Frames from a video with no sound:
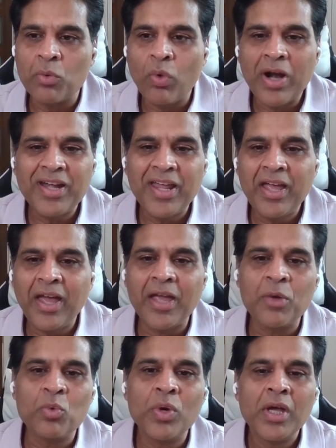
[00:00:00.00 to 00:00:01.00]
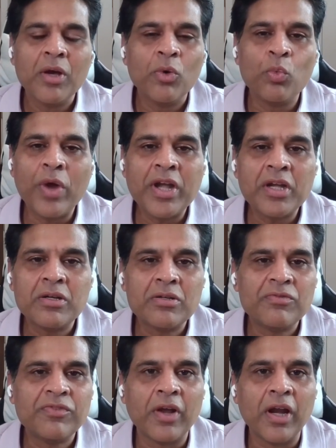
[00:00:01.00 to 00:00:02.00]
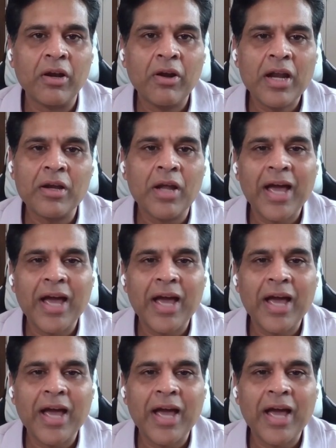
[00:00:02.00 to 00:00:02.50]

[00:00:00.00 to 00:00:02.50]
one day I went for a run.